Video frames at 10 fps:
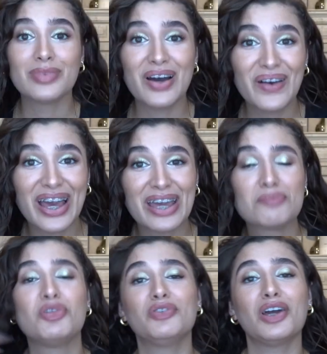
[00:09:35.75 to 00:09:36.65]
Okay,
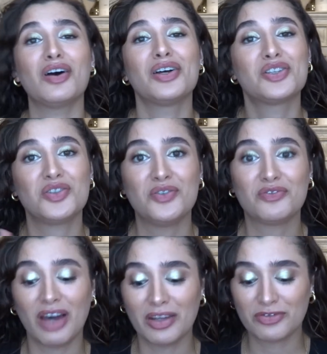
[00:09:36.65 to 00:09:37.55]
moving on to
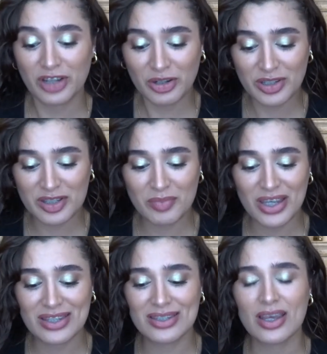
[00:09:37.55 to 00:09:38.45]
Fine Fragrance
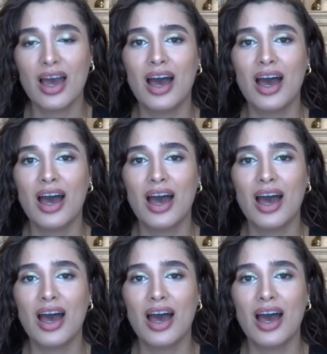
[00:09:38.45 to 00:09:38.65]
Mist.